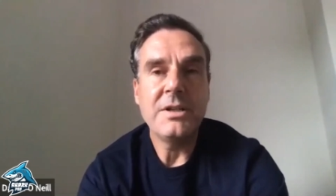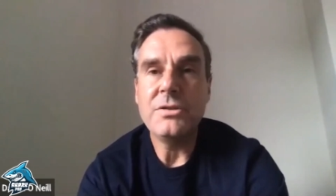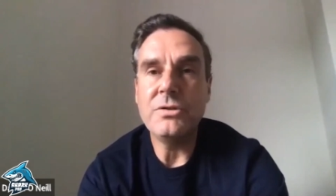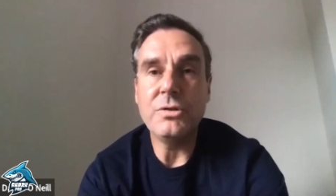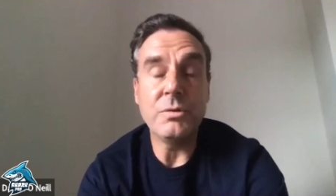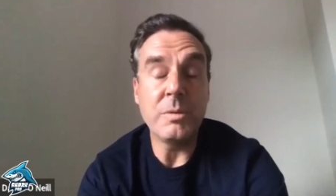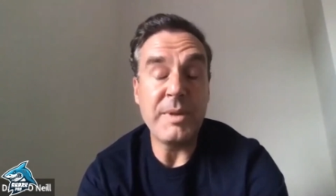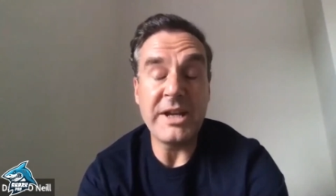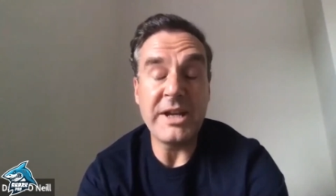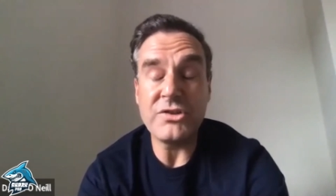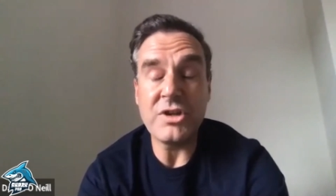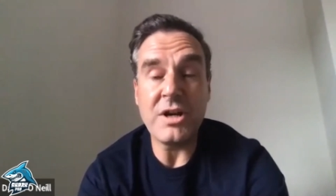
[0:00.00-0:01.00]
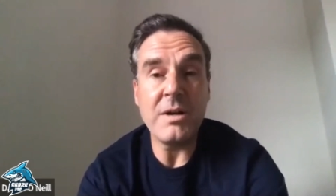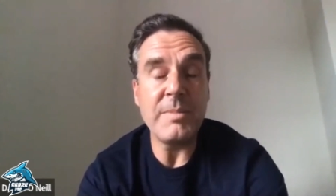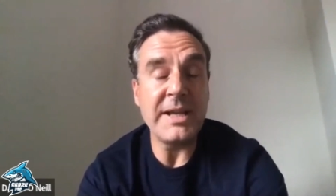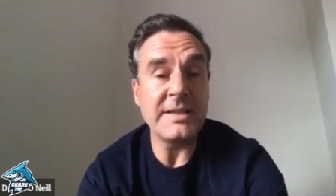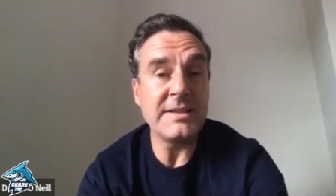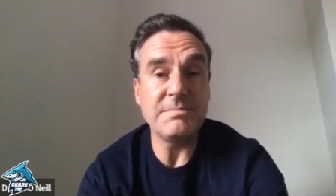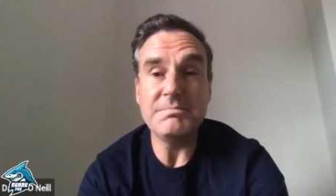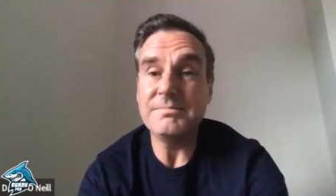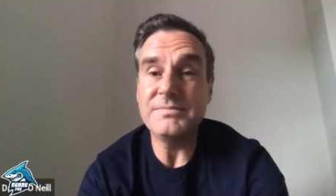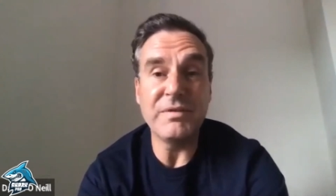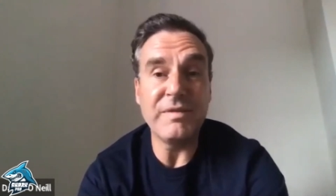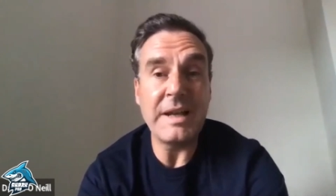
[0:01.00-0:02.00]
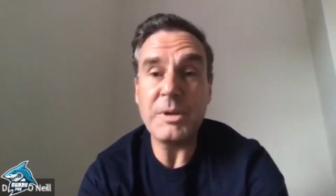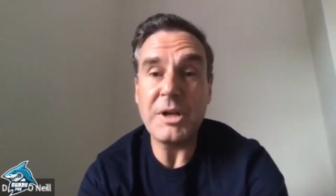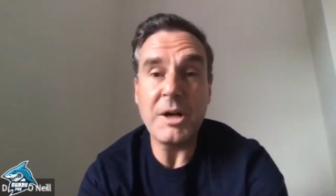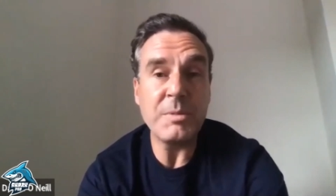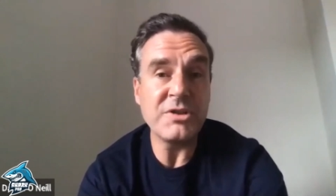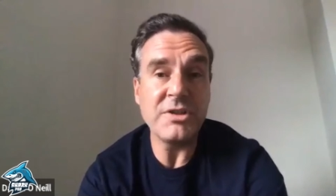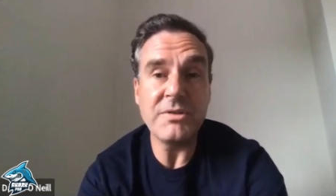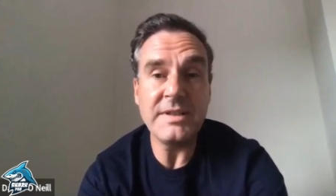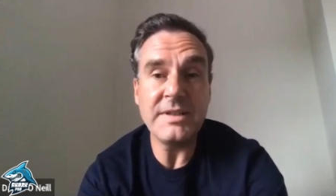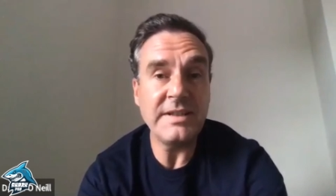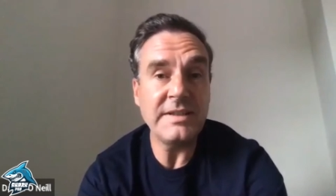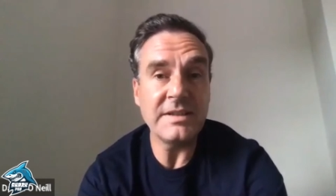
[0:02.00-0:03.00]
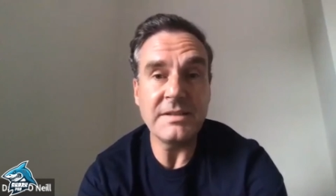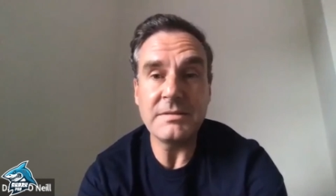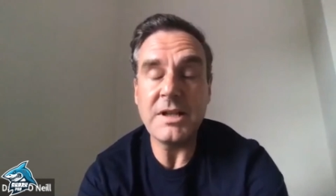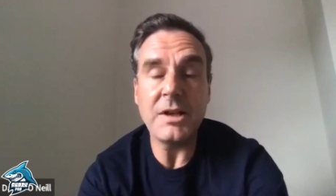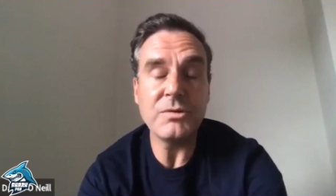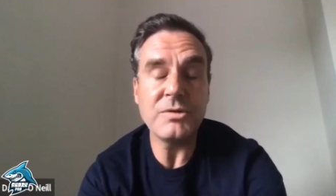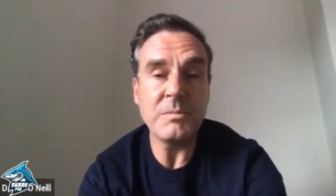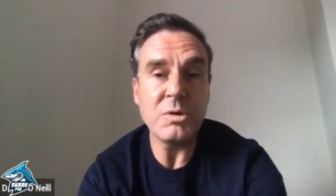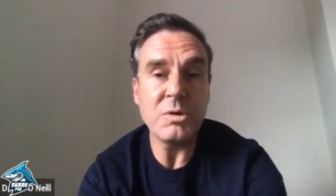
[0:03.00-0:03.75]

do a better job at developing opportunities and closing more